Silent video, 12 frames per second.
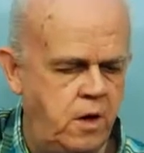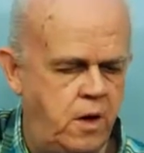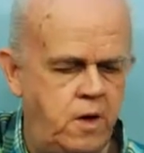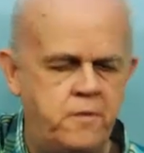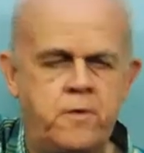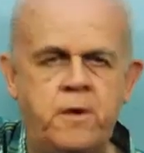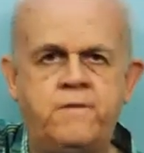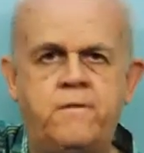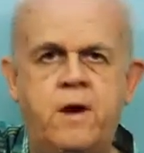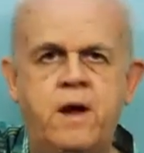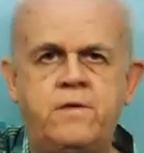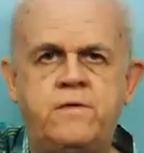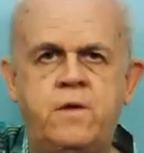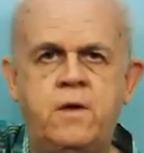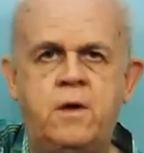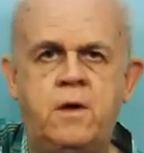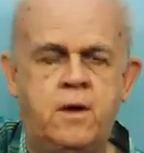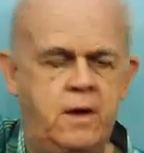All 3 frets.
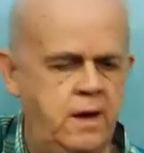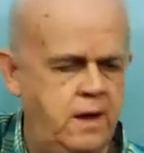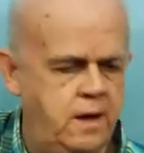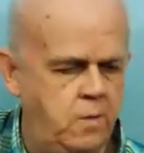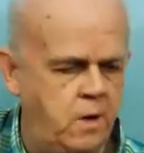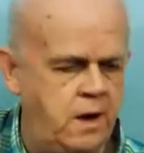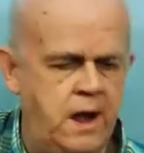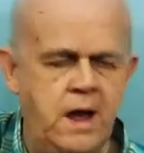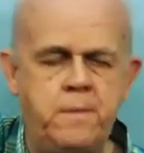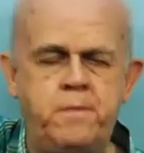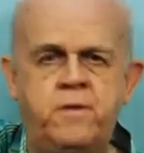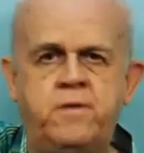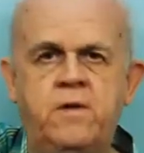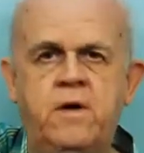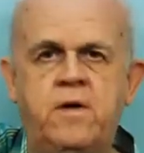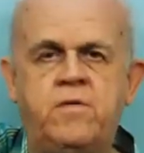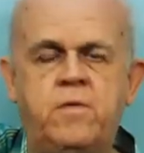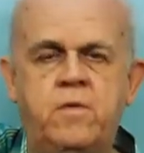And what happens
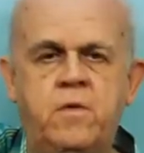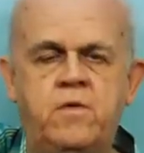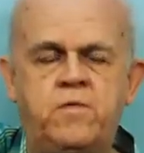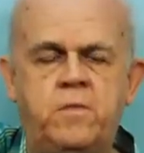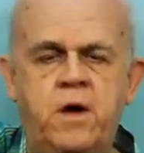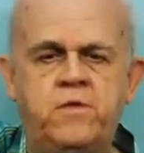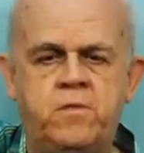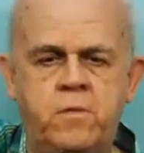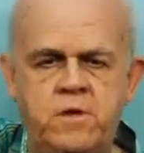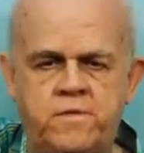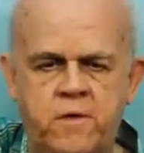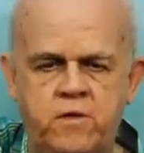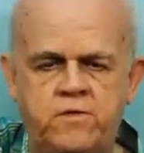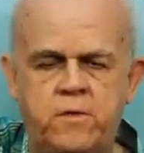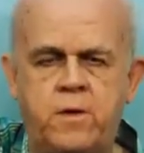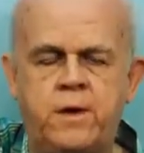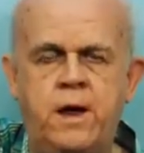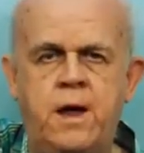is, especially when you're first
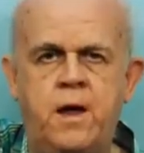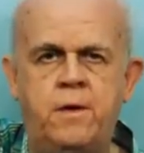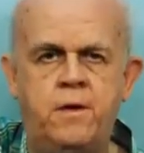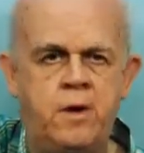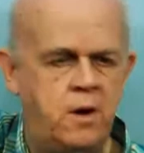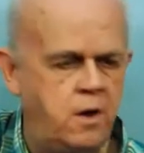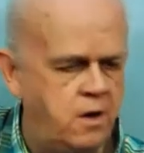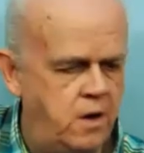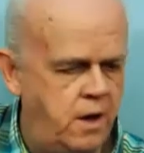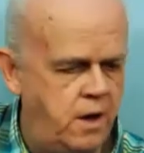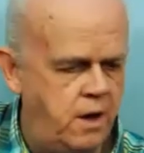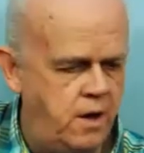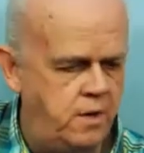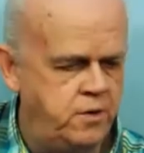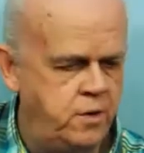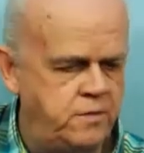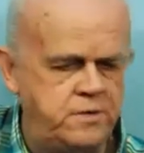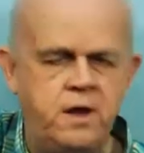starting out,
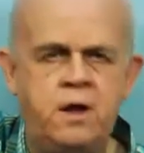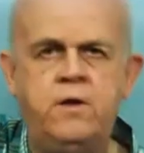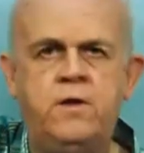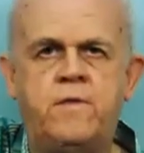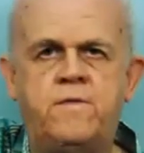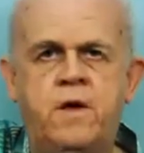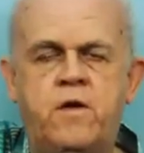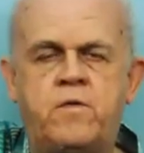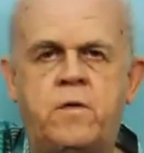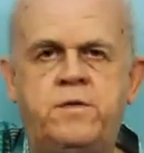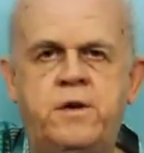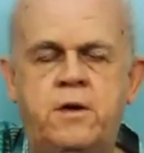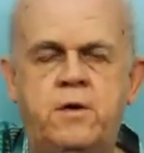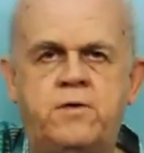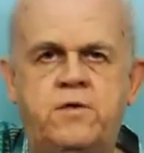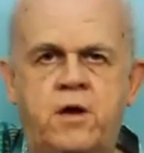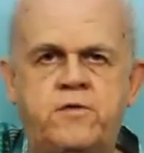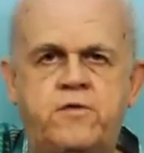your fingers will tend to
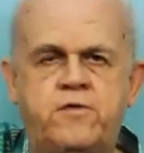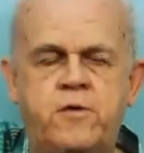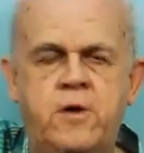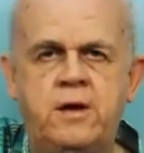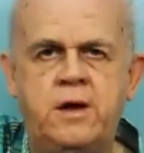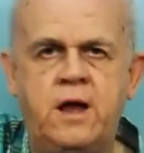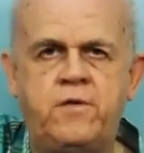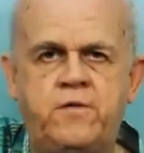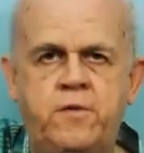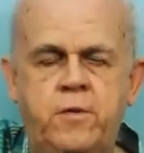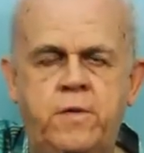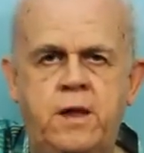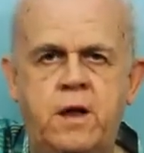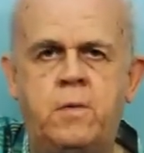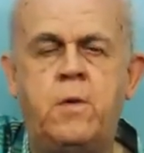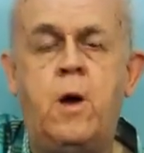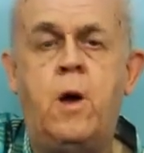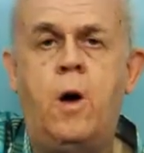touch a string next to
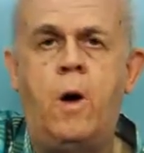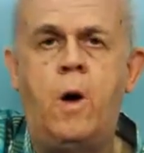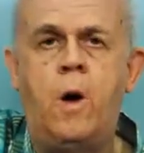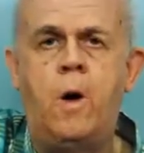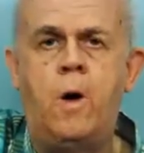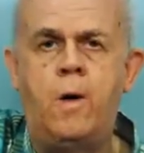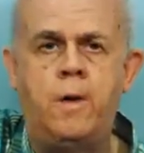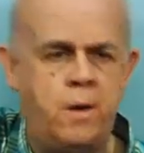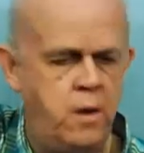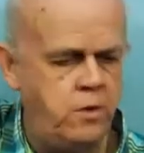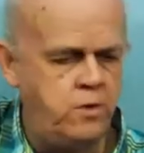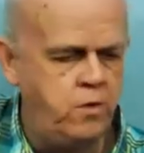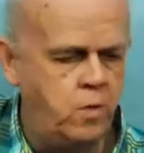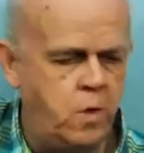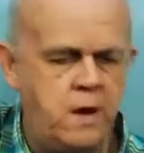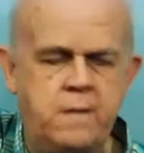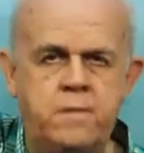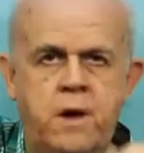them, or you
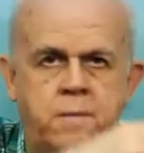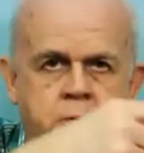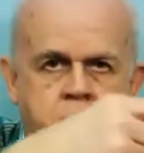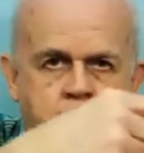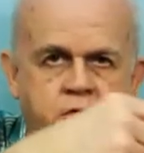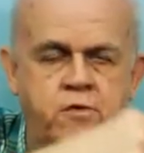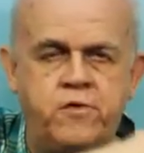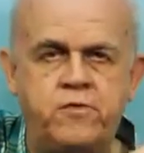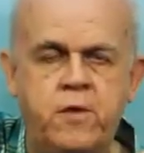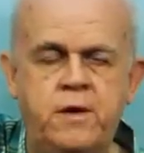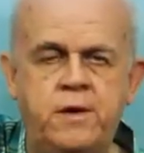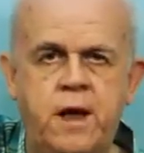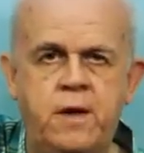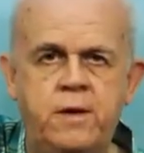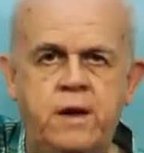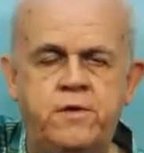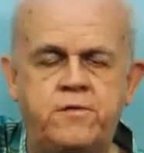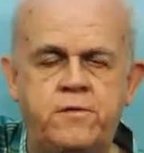won't have enough pressure straight down
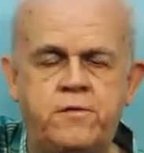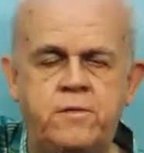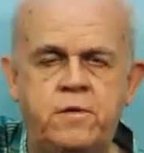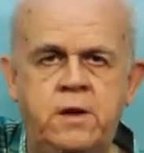to each